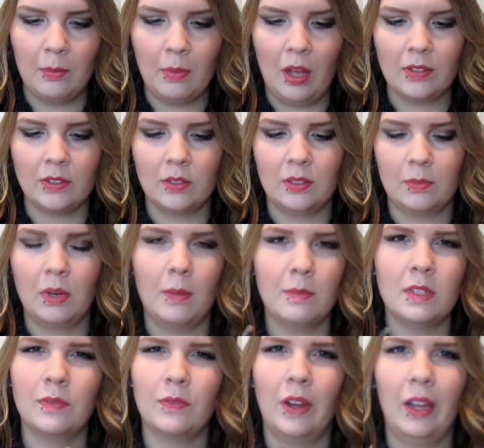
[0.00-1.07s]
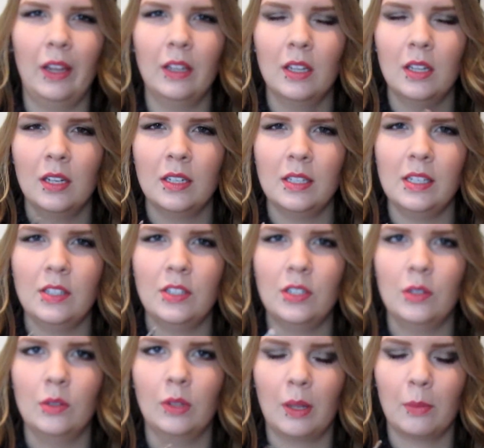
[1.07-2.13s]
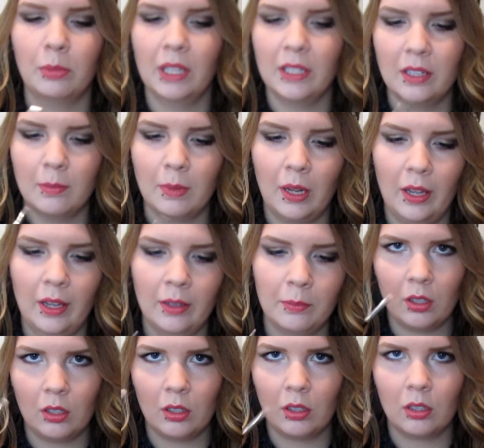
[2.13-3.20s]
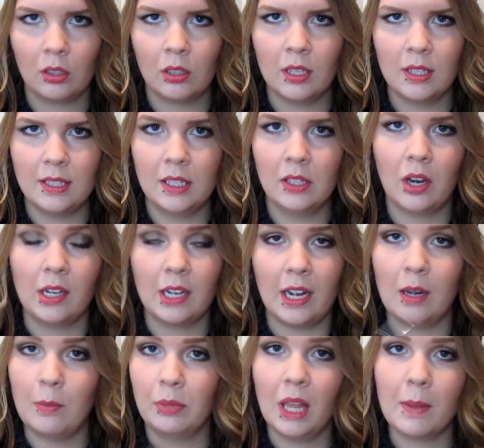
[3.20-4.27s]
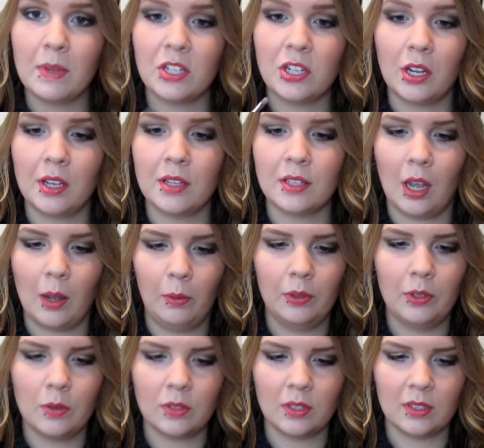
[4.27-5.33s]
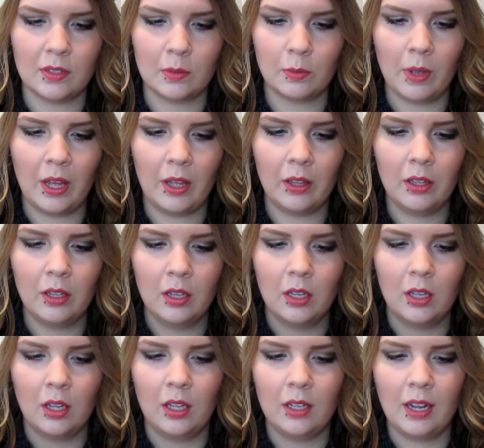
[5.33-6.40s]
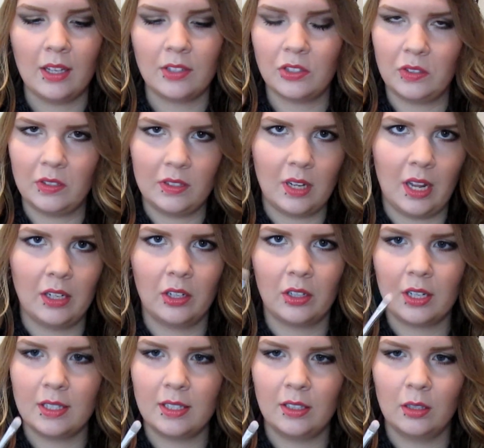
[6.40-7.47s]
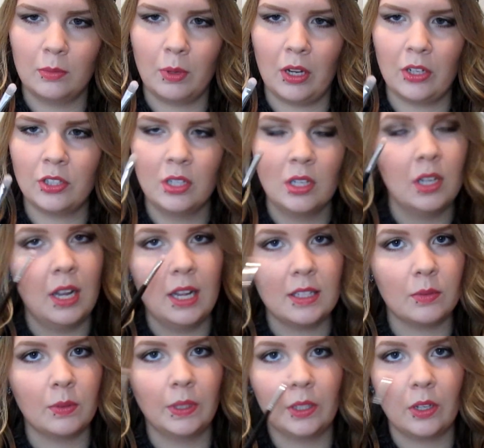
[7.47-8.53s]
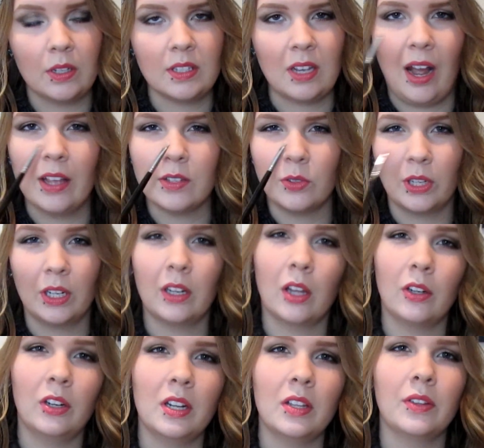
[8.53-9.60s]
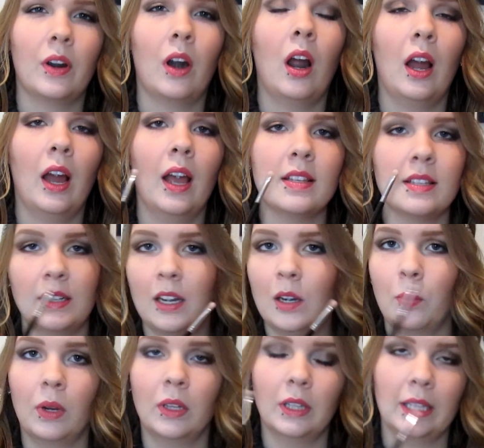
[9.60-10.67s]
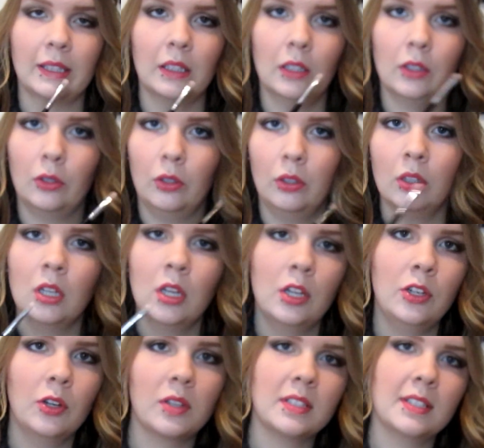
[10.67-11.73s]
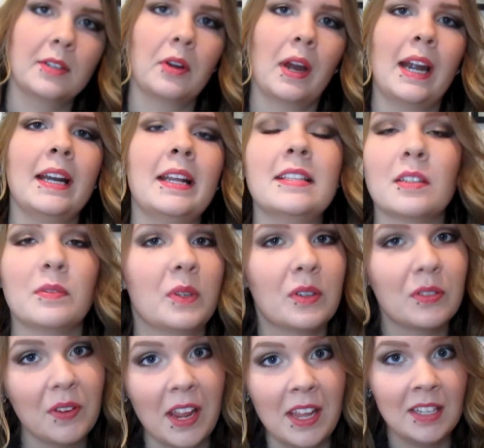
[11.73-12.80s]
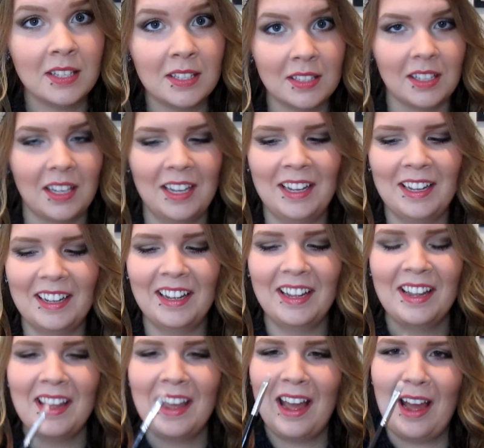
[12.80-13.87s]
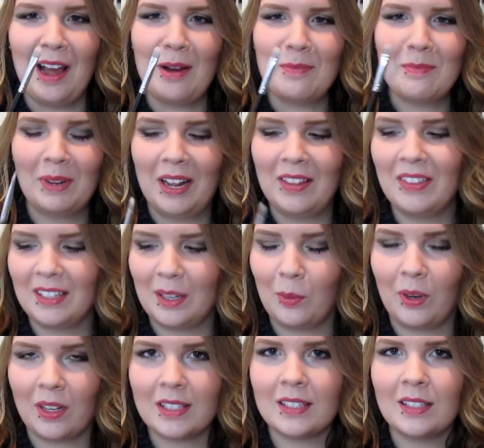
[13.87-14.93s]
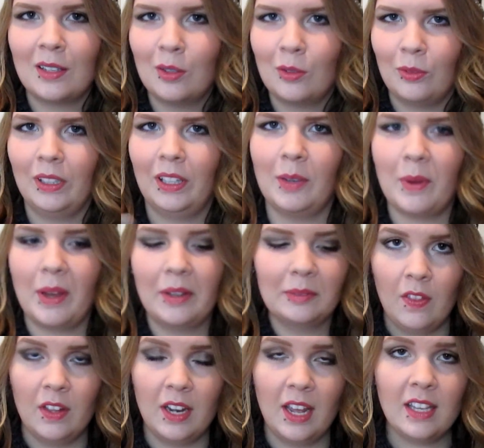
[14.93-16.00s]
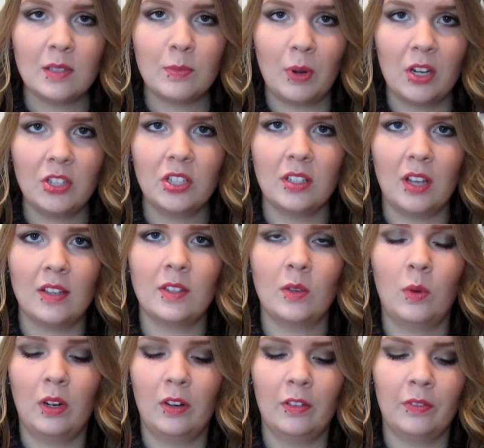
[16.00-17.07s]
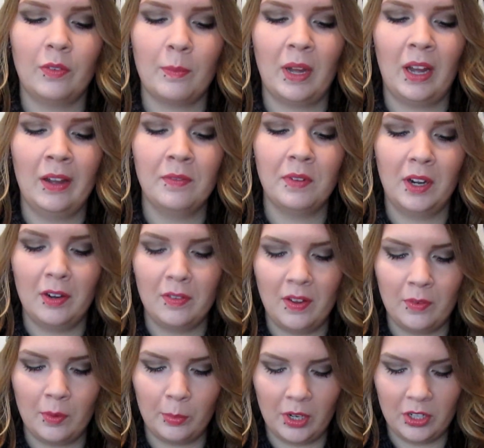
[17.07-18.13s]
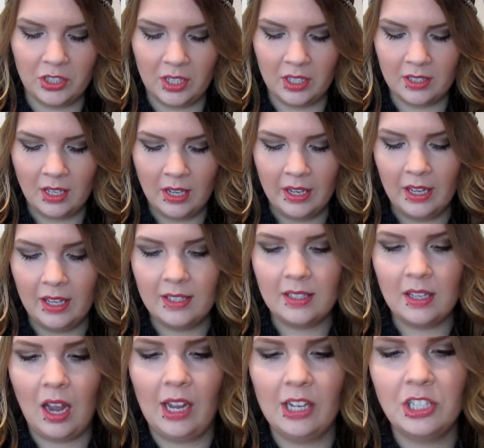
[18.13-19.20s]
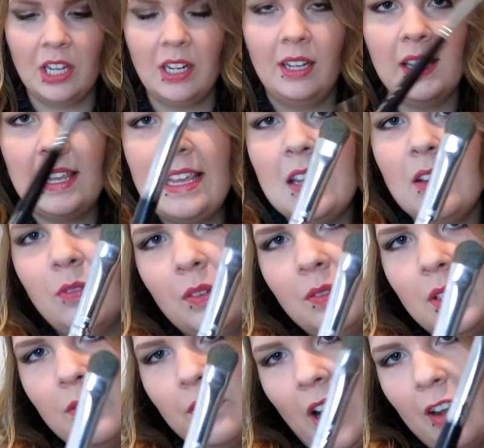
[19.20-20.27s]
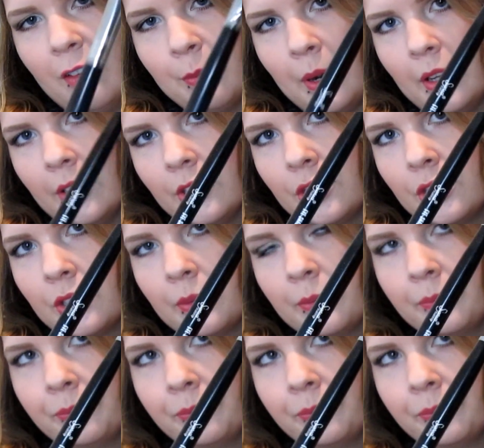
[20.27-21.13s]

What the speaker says: Also, sometimes if I need to like blend in my concealer on any blemishes, I will use this as well. And yeah, it's just a standard concealer brush. It's a really good size for getting underneath your eyes and anywhere in like the little nooks and crannies of your face. But I think it works really well. The next brush is also one of my very favorite brushes. It's the eye shading E55 brush.